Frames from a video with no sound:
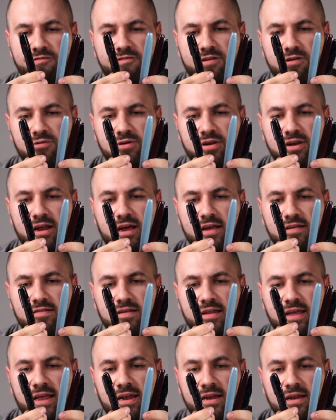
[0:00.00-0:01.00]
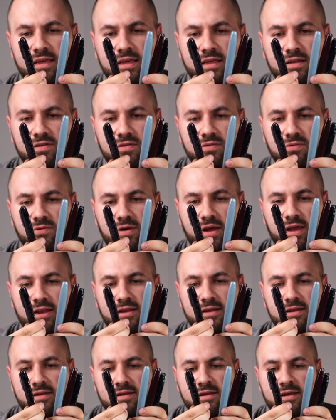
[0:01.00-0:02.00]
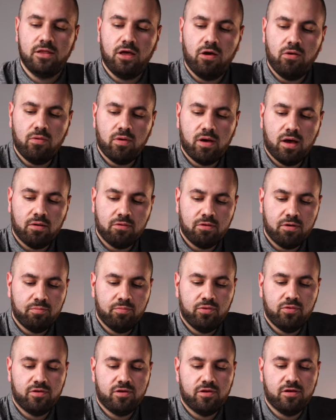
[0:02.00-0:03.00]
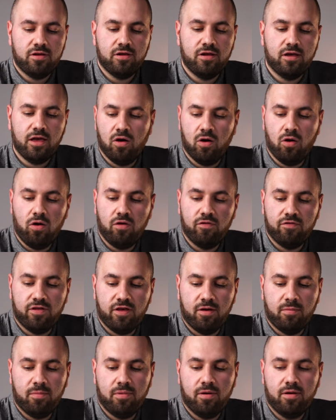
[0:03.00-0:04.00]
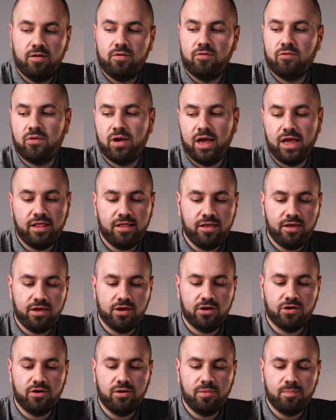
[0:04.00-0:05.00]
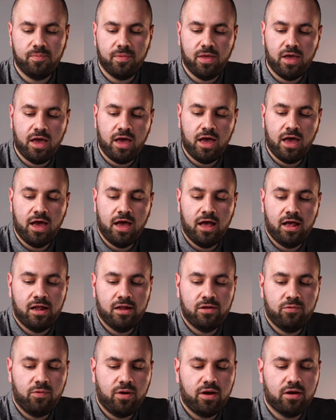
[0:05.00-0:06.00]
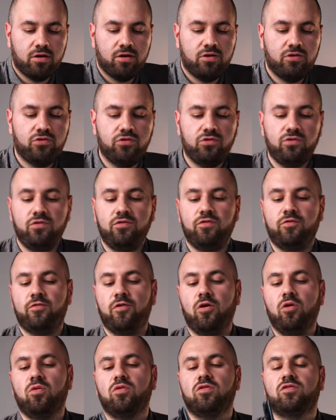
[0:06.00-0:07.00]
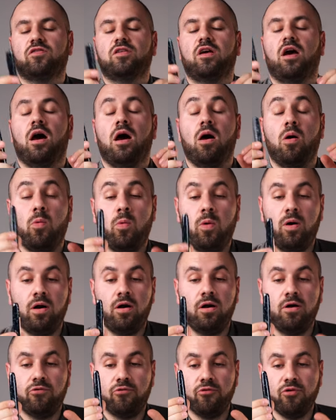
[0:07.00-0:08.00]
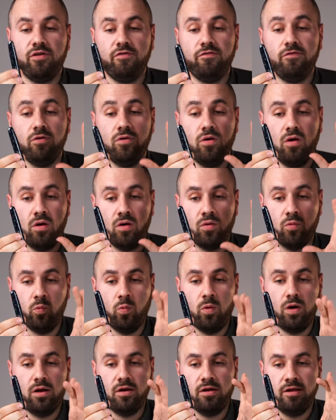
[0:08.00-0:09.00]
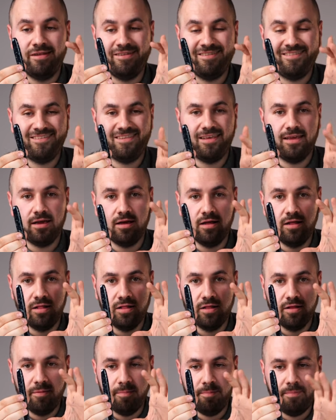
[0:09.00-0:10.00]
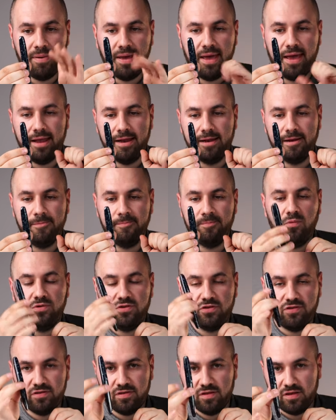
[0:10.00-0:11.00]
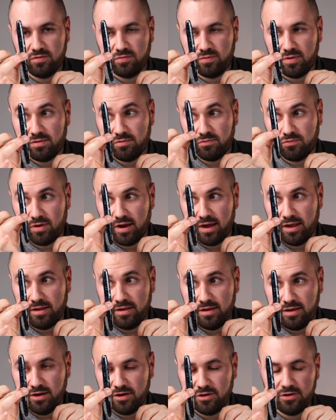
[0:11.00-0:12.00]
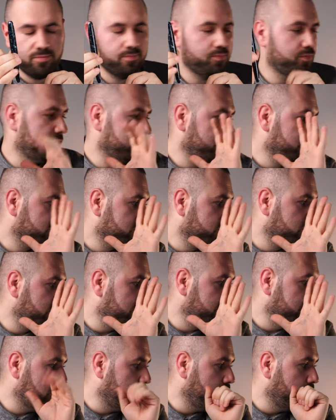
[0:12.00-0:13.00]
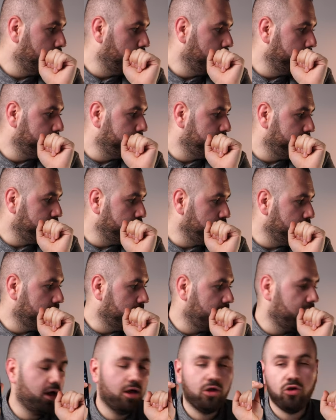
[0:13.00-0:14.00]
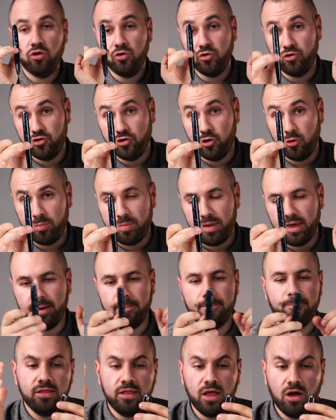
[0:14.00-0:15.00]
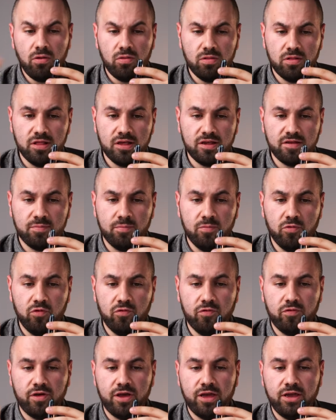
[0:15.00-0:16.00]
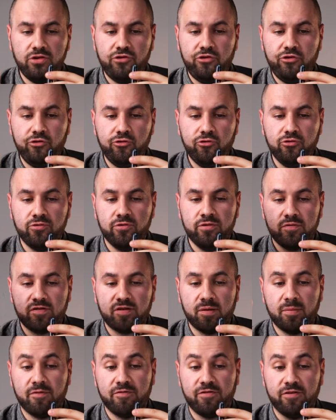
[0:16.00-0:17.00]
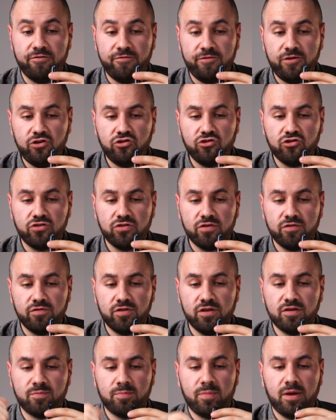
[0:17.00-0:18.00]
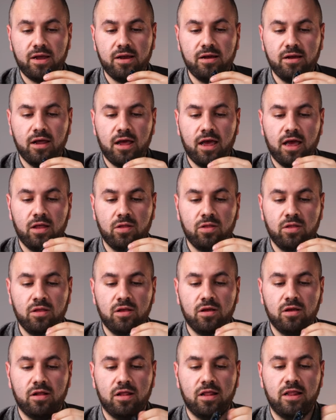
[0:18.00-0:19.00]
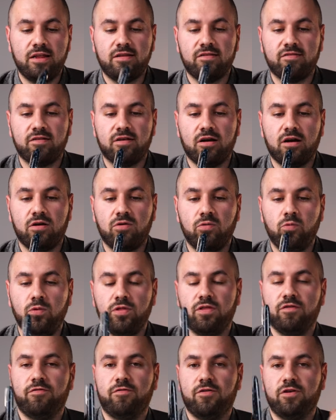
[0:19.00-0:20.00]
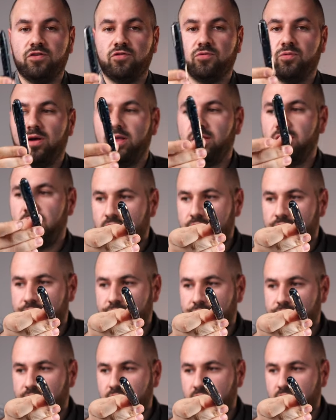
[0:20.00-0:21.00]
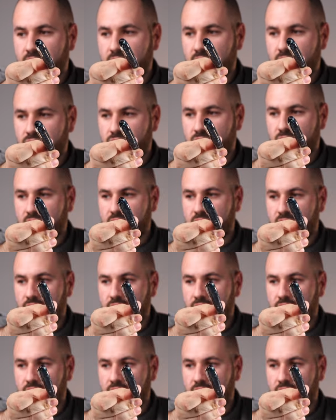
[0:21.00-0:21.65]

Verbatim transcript: very nicely and integrated now i want to put all of them right here and we are going to focus our review on one single pen which is this one right here the scribo Piuma Utopia. Now let's move into some of the features of this pen and let's start with the first one, the finial right